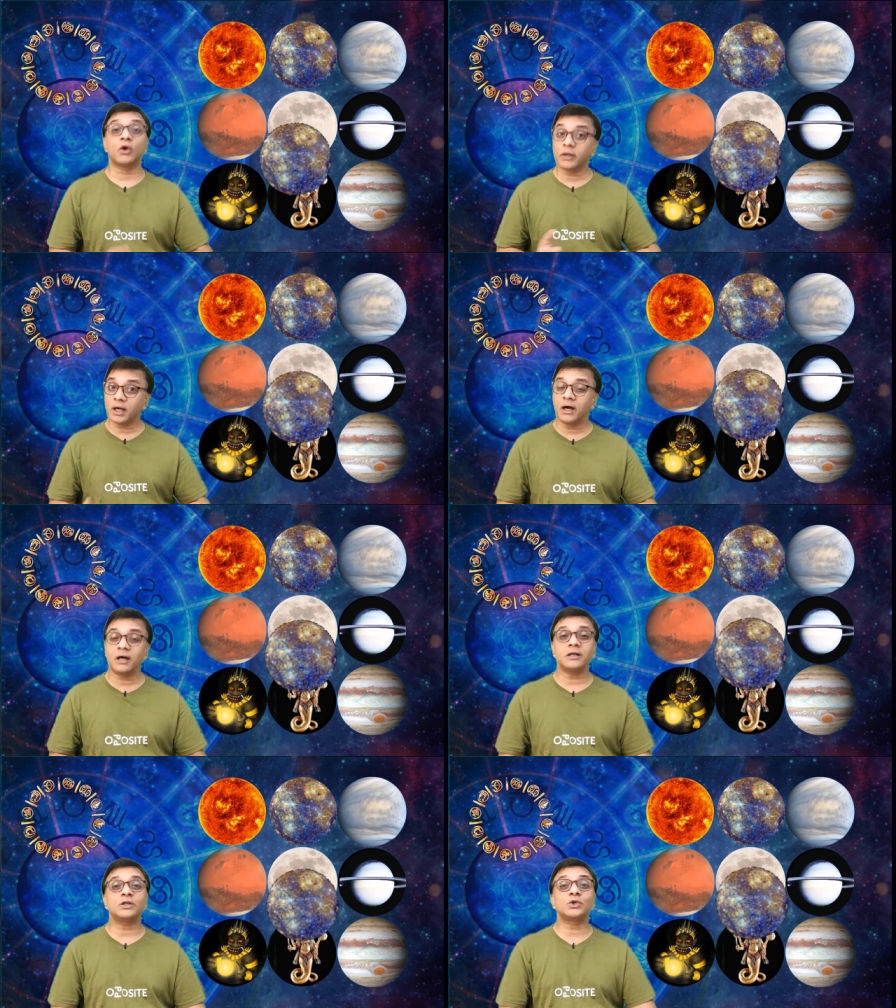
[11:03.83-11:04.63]
now
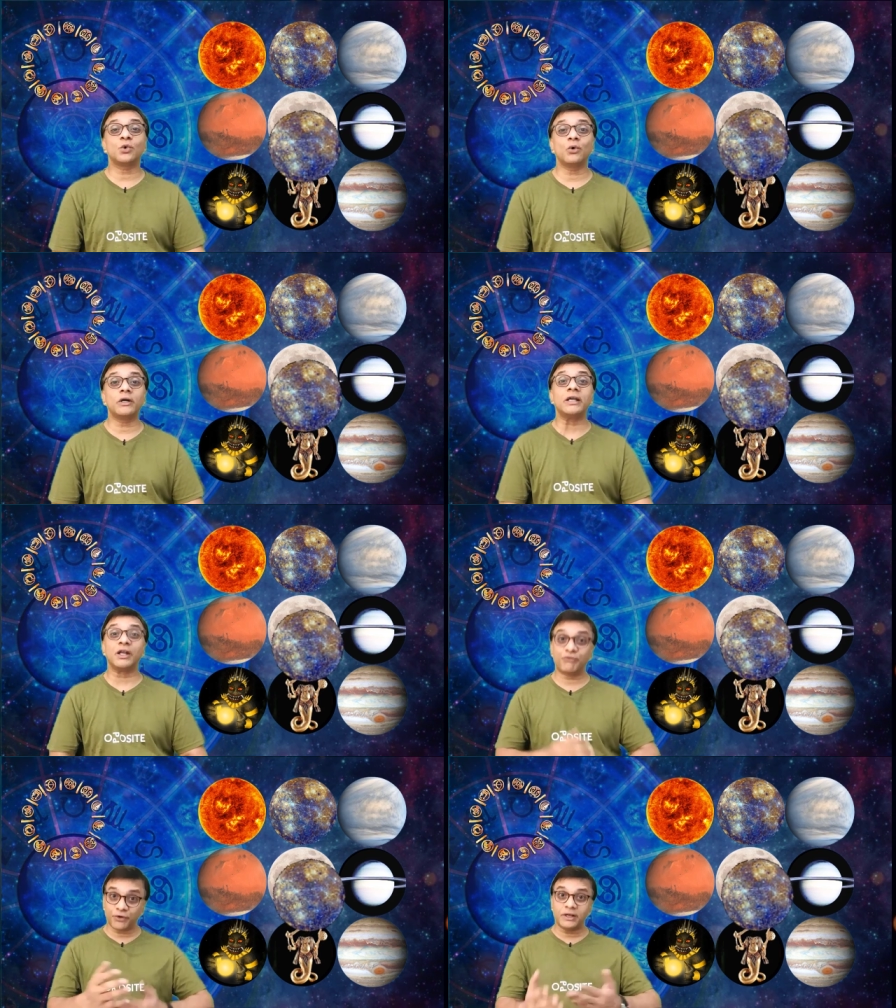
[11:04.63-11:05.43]
here two
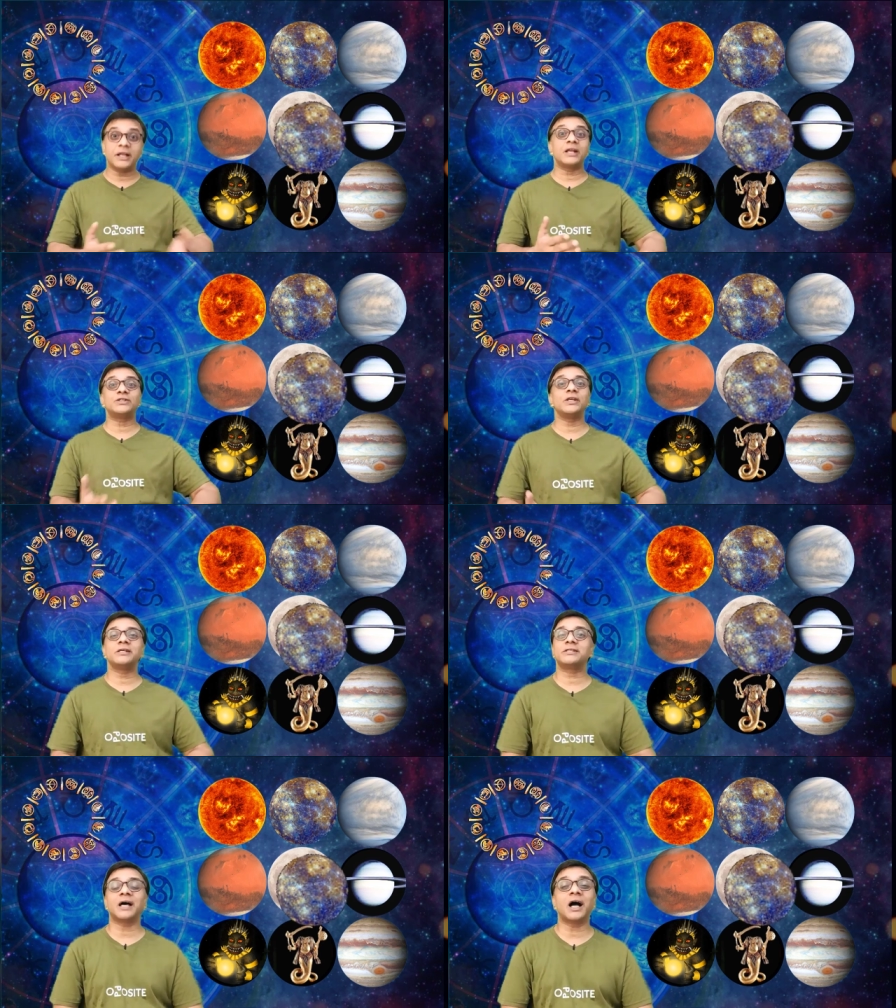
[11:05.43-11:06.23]
different
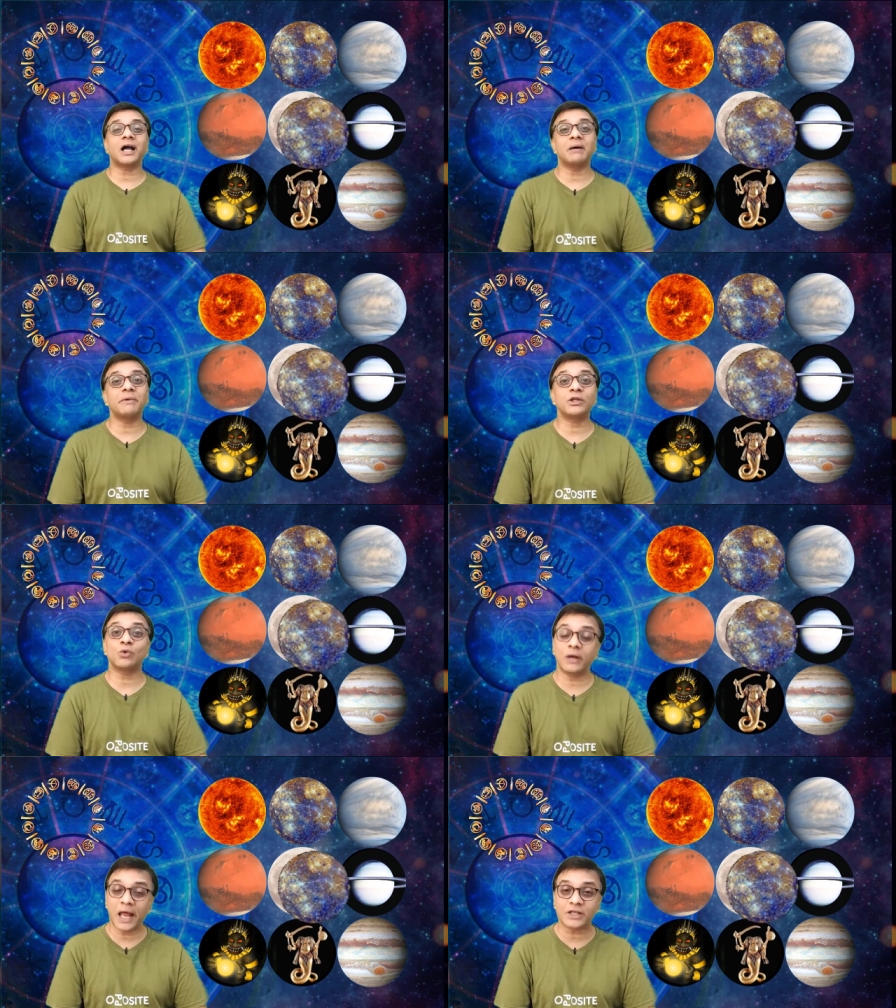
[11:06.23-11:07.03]
energies are coming
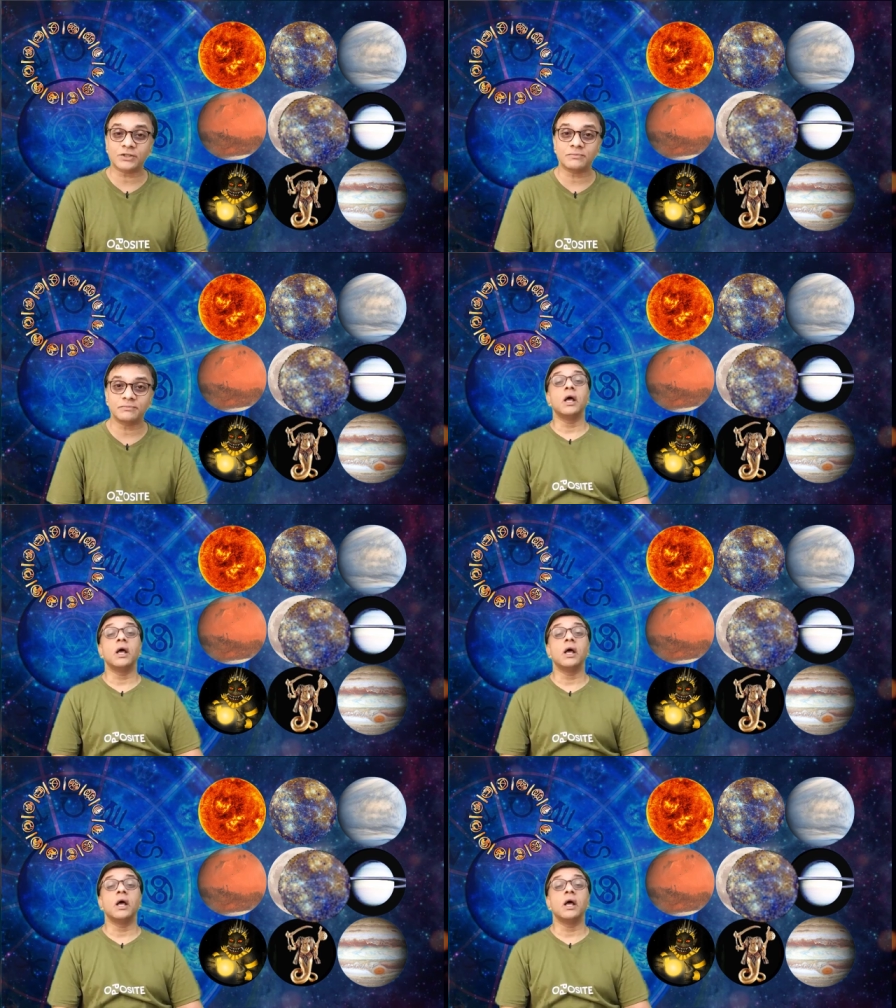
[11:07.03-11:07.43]
to clash.